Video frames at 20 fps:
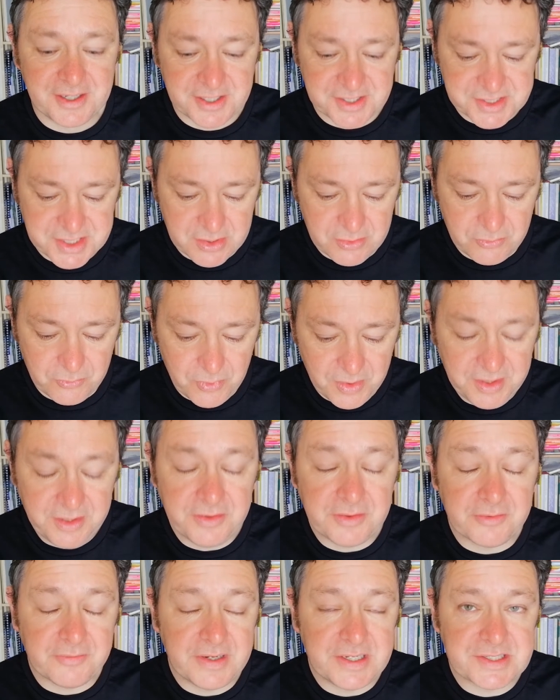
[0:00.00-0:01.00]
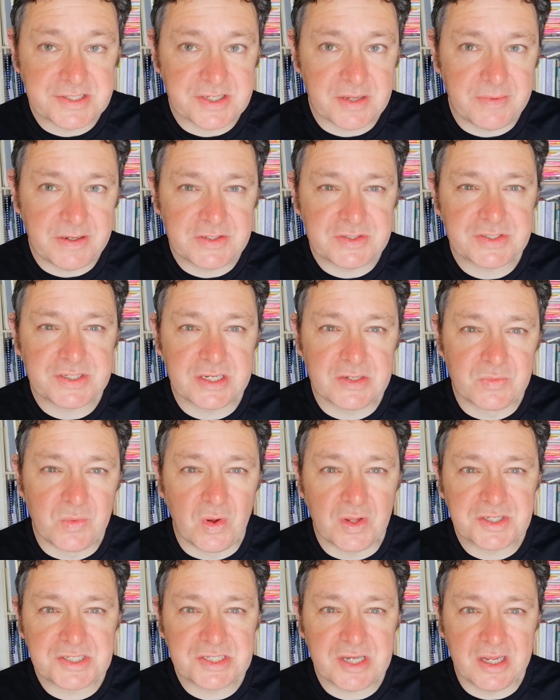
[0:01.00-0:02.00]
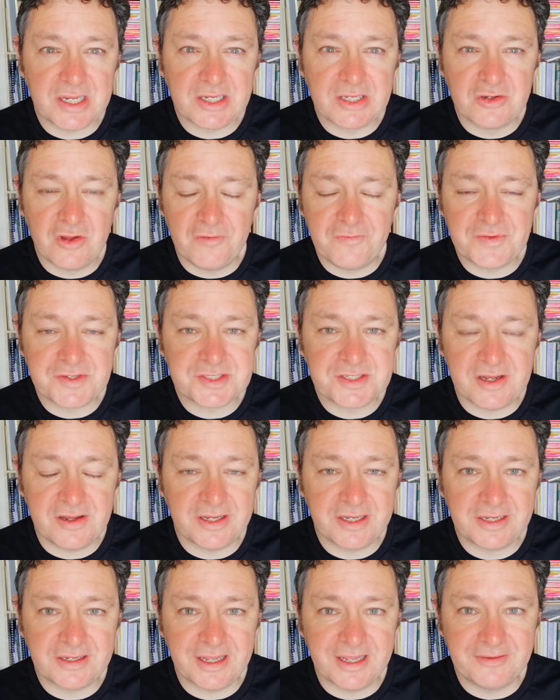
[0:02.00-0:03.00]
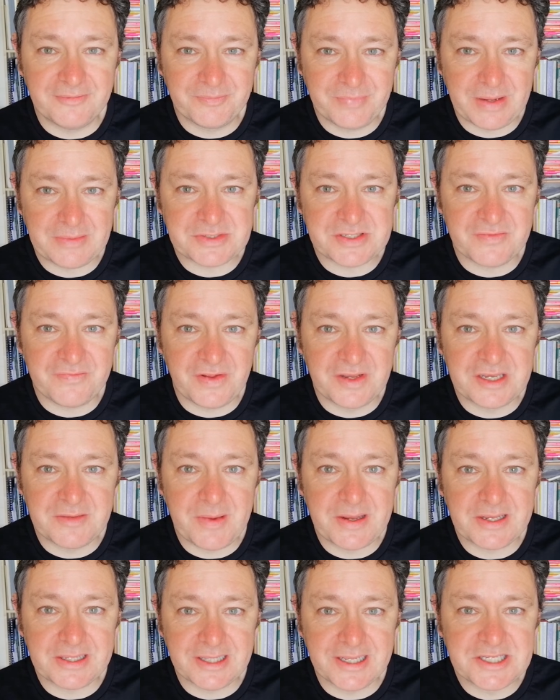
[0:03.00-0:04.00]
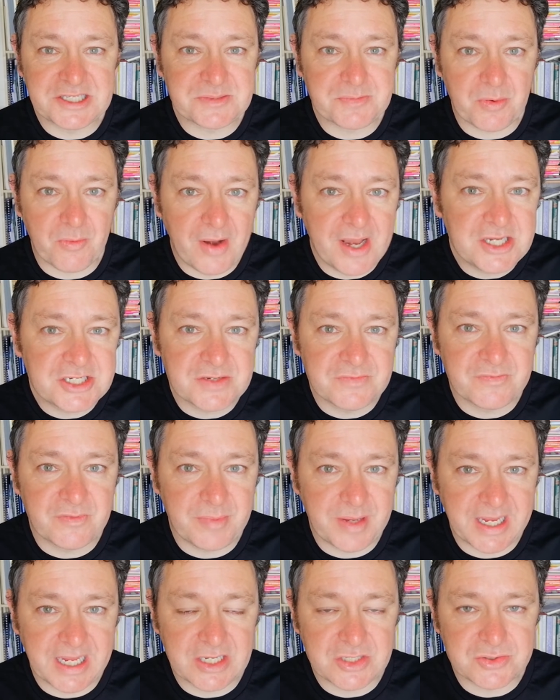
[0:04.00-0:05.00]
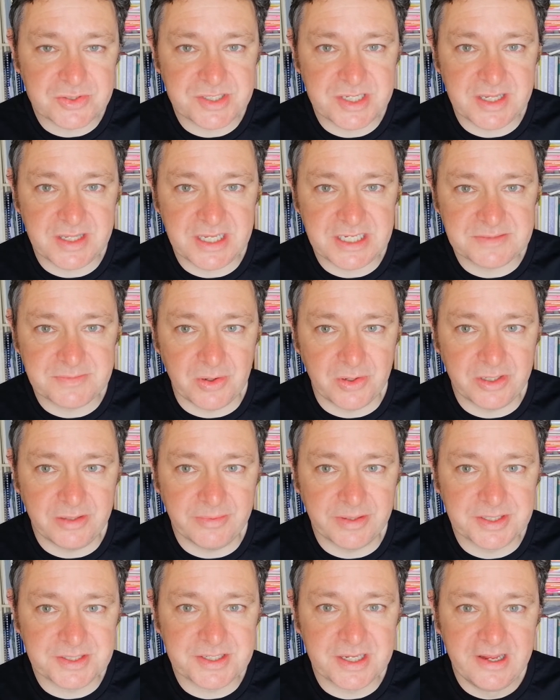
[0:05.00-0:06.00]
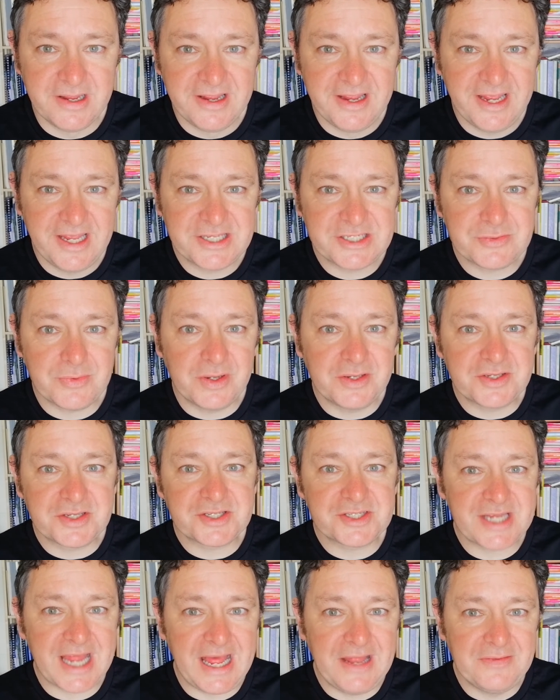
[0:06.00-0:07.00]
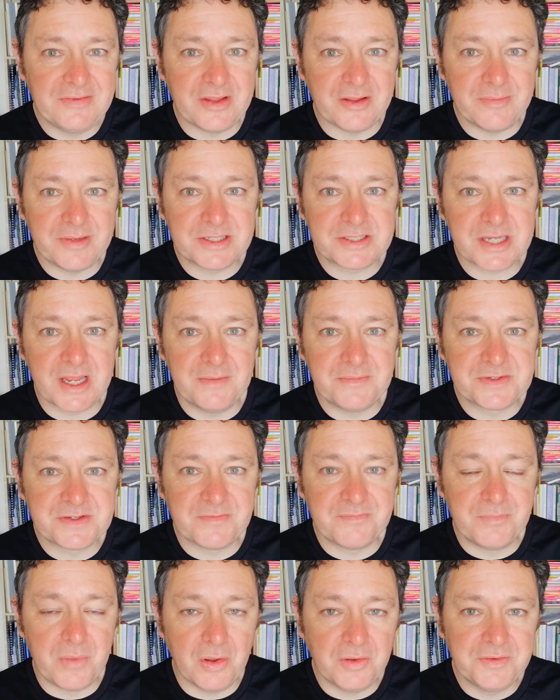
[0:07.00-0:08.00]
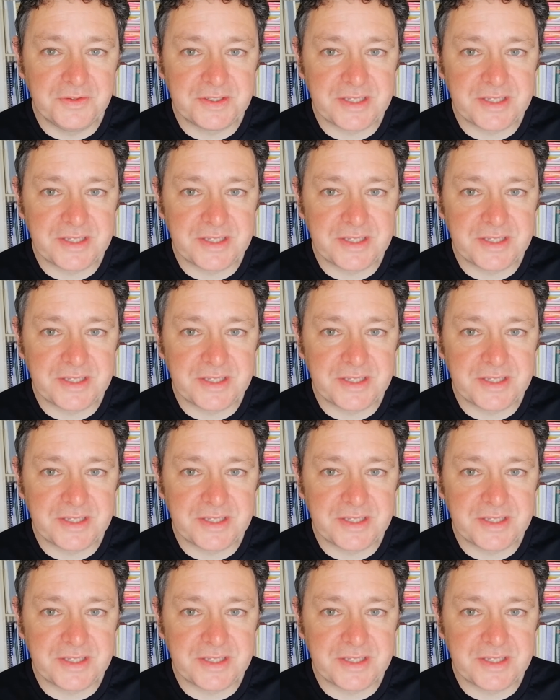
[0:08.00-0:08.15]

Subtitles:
So one of the reasons I'm interested in Wat's Dyke and Offa's Dyke, and perhaps the fundamental inspiration for being interested in these monuments, is to understand them in terms of modern